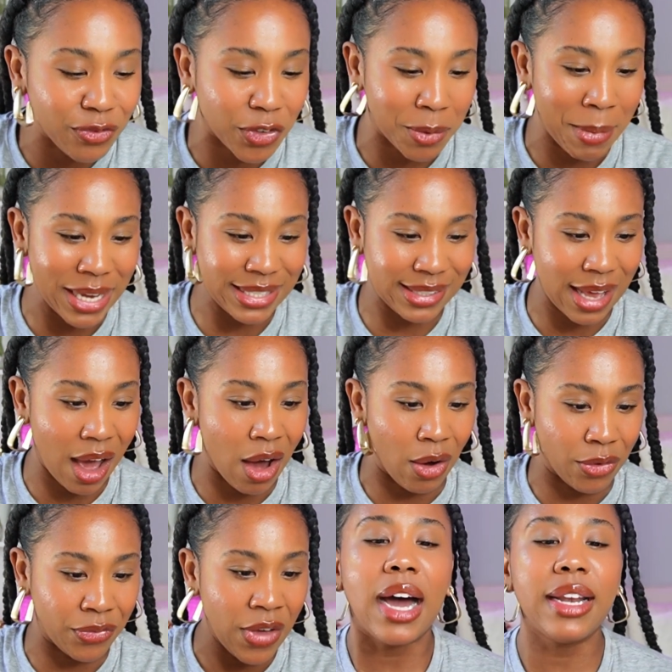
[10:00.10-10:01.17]

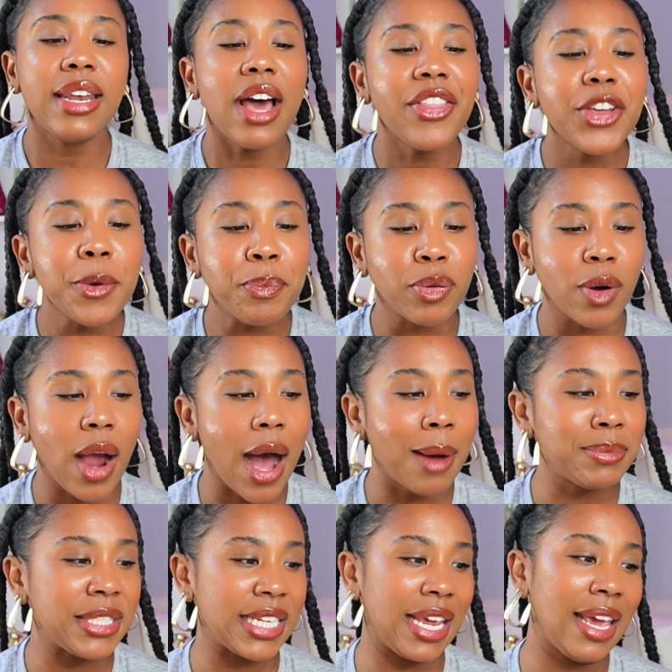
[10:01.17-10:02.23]
myself. Another
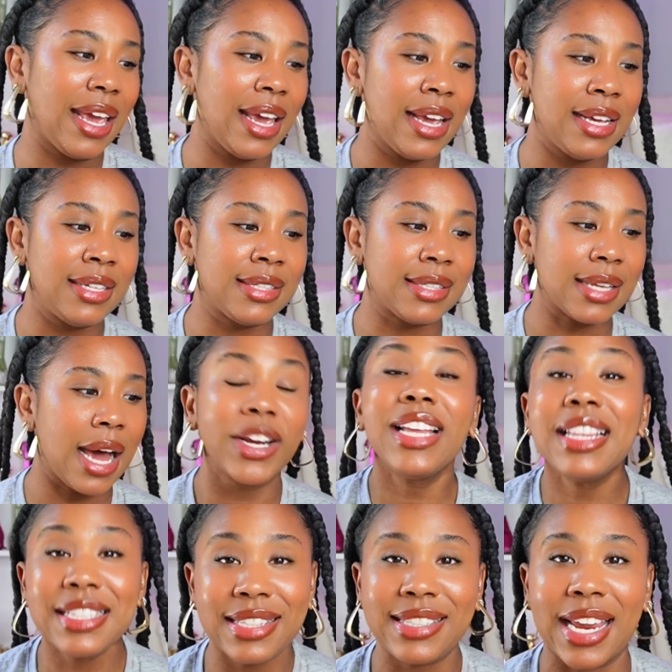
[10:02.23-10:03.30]
prompt is
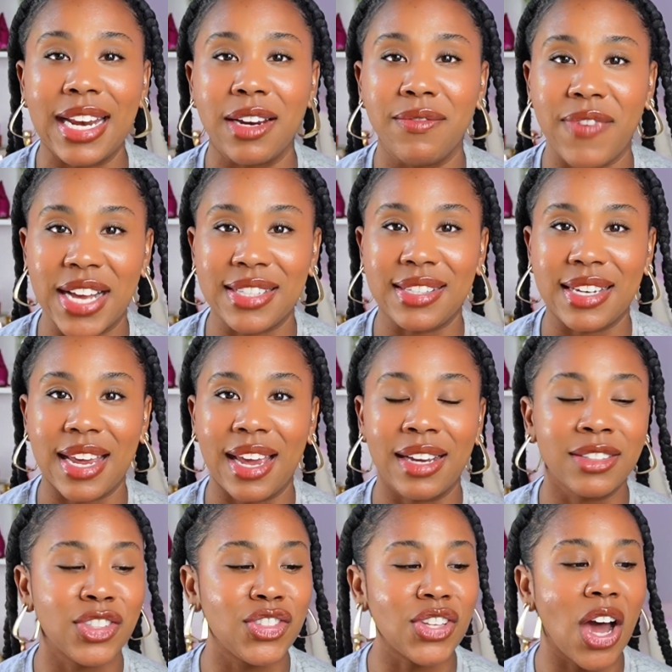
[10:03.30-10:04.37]
real estate
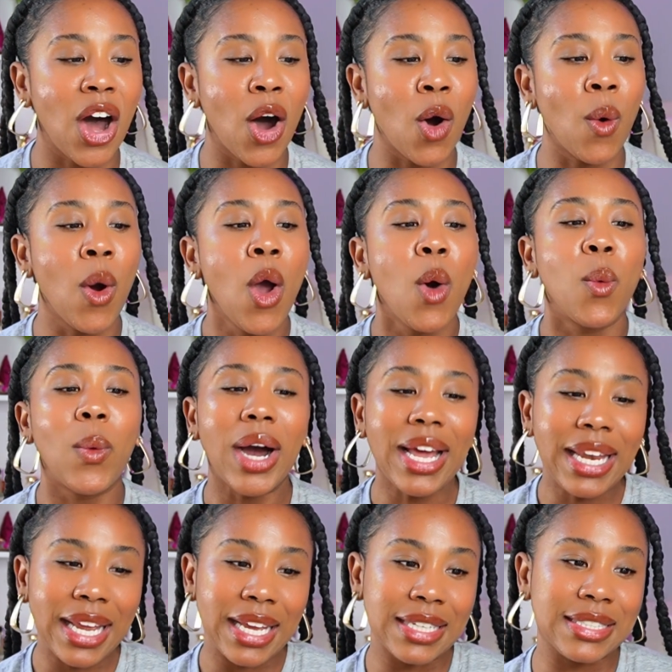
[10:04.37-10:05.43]
investing. So
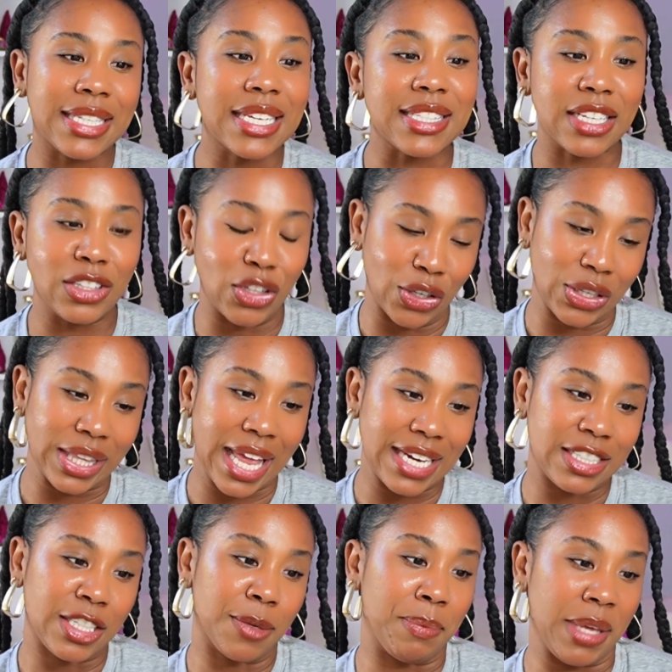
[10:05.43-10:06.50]
what does it look
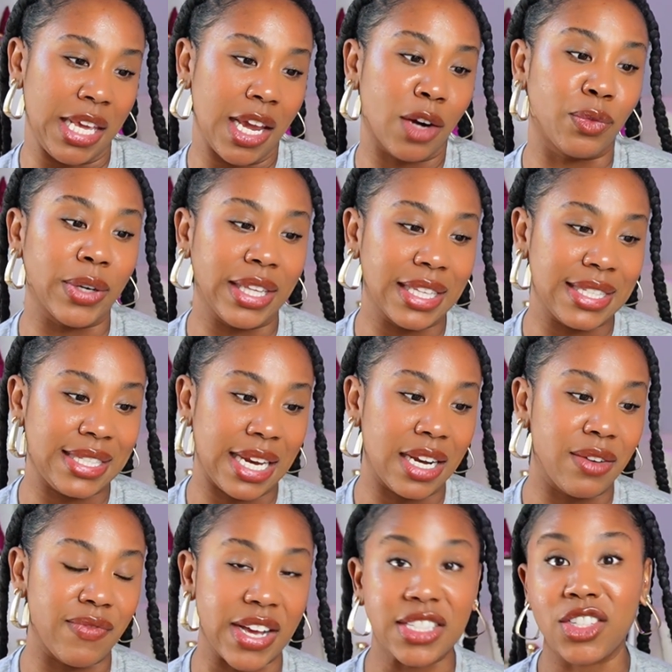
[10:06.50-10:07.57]
like to be a real estate
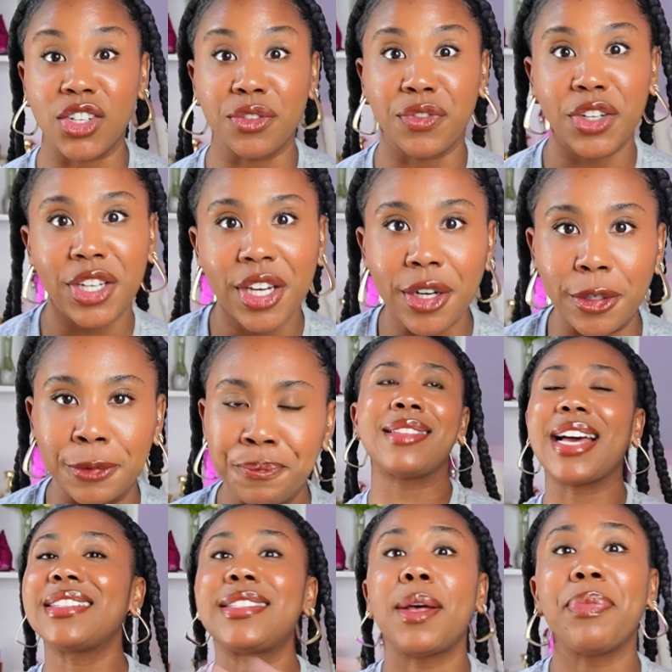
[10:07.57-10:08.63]
investor for you?
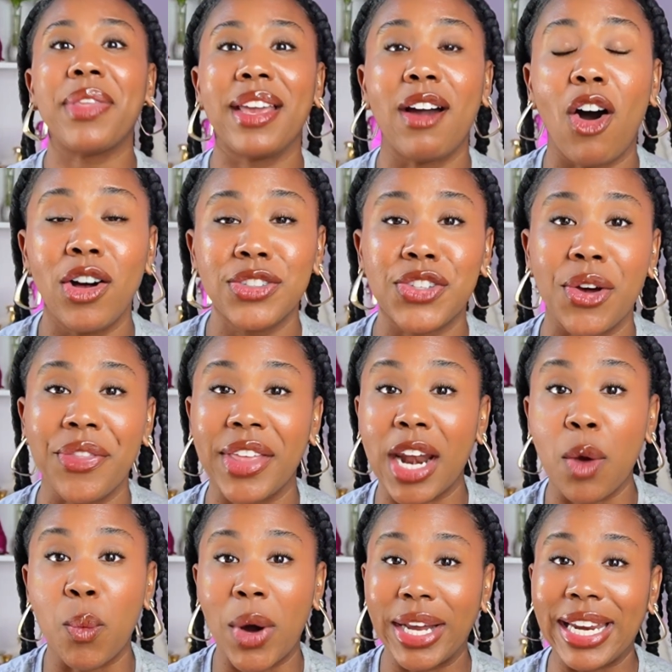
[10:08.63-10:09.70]
That's something also
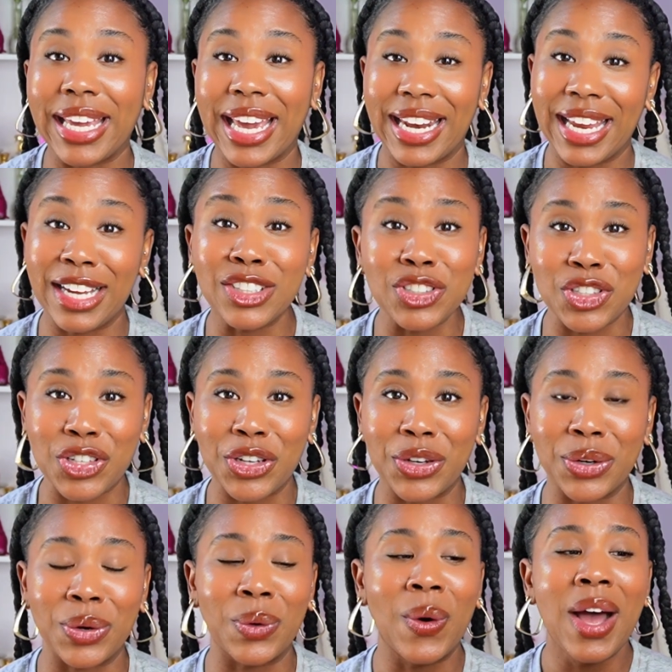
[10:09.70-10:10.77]
that I want to get
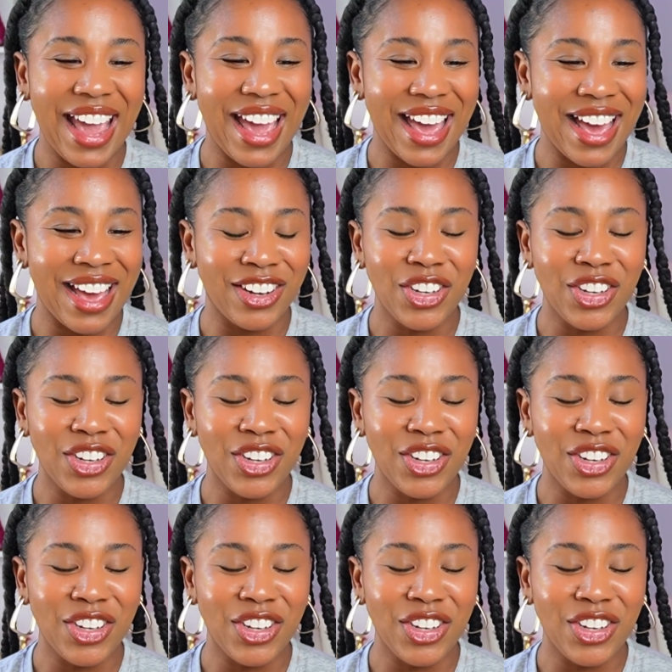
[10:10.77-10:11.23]
into. And,